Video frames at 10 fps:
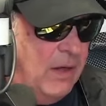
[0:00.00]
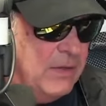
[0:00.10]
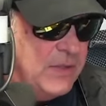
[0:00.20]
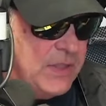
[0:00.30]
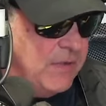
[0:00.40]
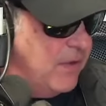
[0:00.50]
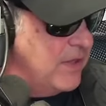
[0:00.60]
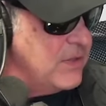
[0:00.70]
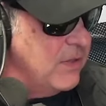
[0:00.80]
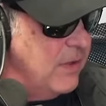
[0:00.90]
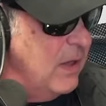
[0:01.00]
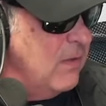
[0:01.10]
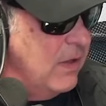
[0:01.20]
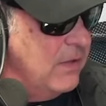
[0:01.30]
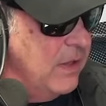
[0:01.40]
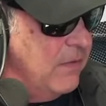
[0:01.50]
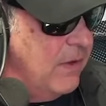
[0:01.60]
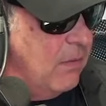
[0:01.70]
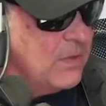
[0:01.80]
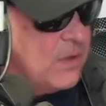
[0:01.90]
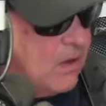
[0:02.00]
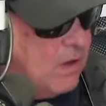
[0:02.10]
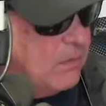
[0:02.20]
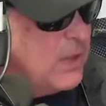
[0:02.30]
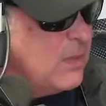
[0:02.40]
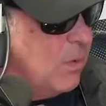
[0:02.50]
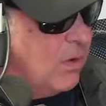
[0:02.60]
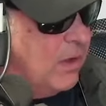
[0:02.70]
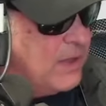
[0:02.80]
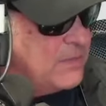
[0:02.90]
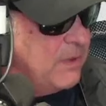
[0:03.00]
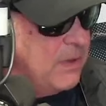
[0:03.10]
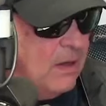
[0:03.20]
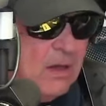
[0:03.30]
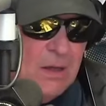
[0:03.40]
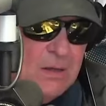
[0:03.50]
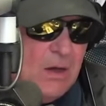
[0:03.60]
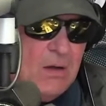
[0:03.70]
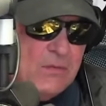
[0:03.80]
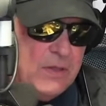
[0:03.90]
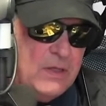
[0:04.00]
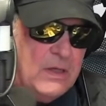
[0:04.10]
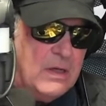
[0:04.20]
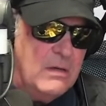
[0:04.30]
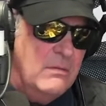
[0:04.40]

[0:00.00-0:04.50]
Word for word: see things that they did there was harmless, more or less. But no,